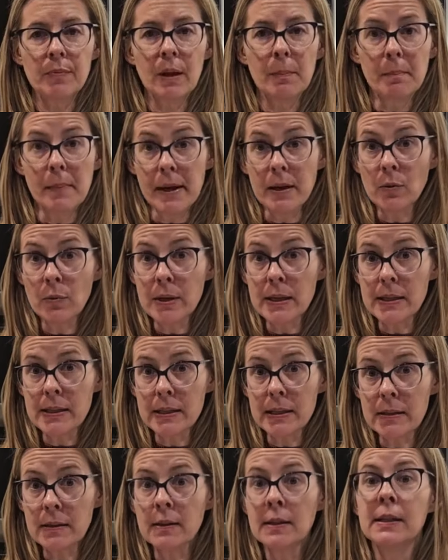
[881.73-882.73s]
Main
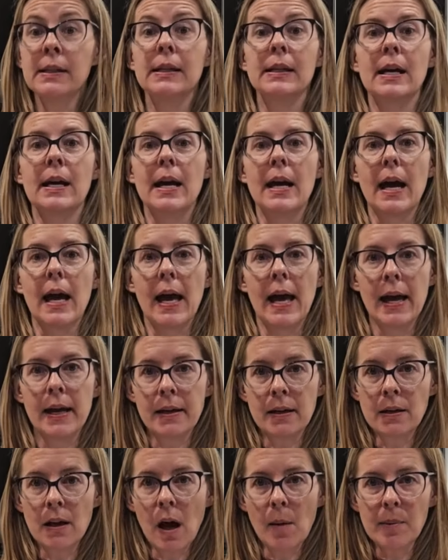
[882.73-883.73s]
reason?
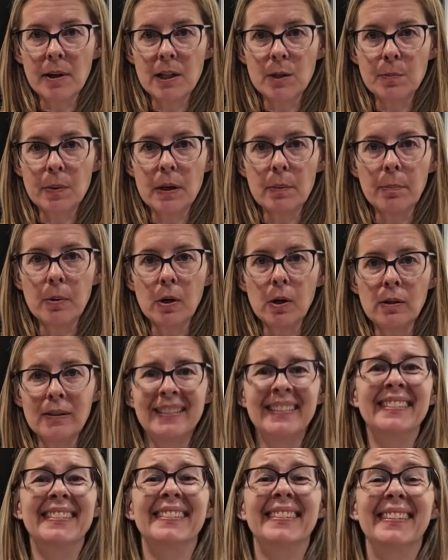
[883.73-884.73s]
Economics, people.
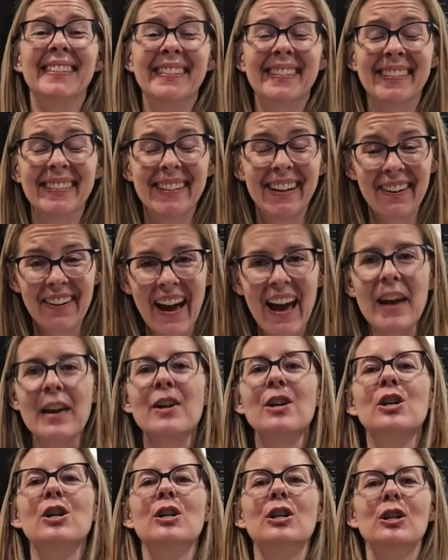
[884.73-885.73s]
Okay,
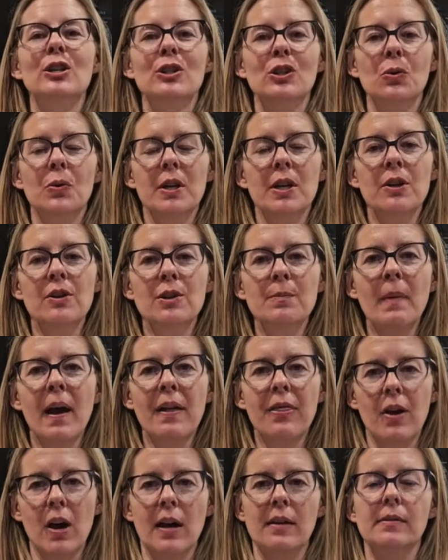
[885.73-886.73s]
so here's my
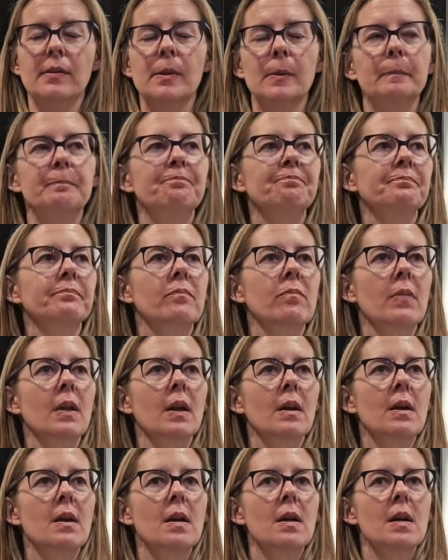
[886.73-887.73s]
thoughts.
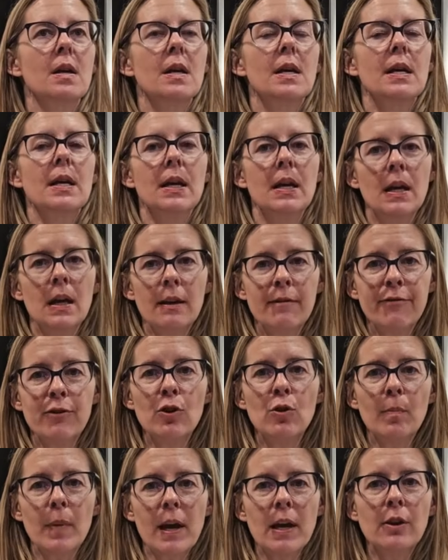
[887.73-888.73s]
If
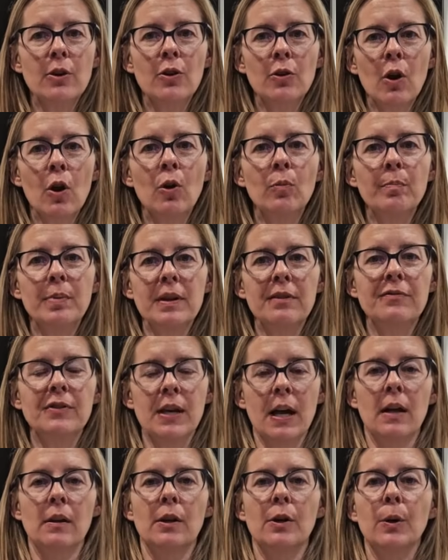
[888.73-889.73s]
you make your own beef
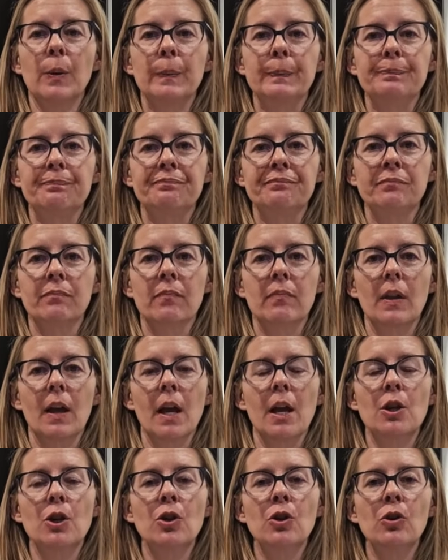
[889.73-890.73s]
tallow
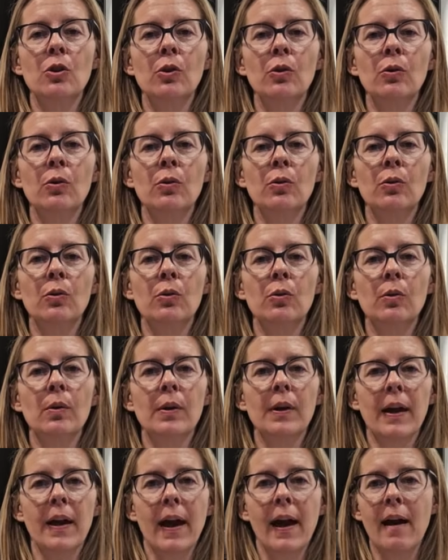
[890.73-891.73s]
and you
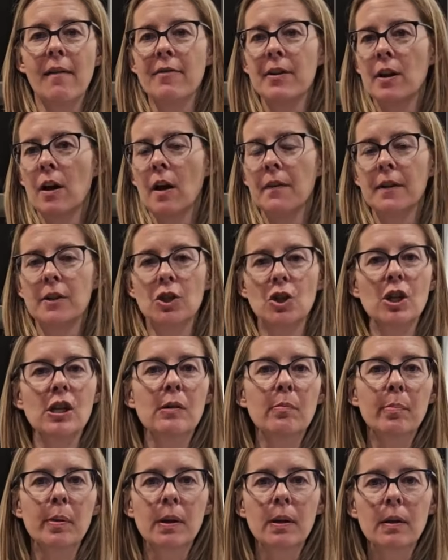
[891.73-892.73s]
have it on the
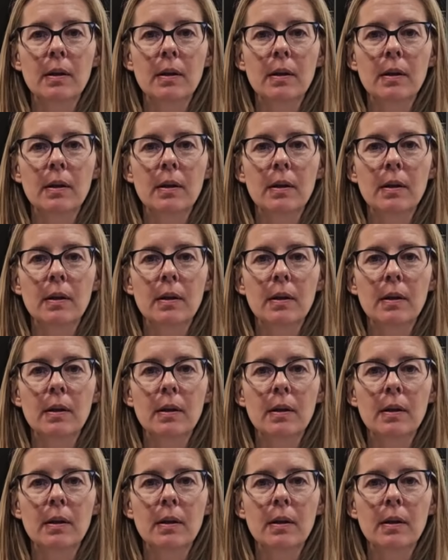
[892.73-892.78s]
cheap,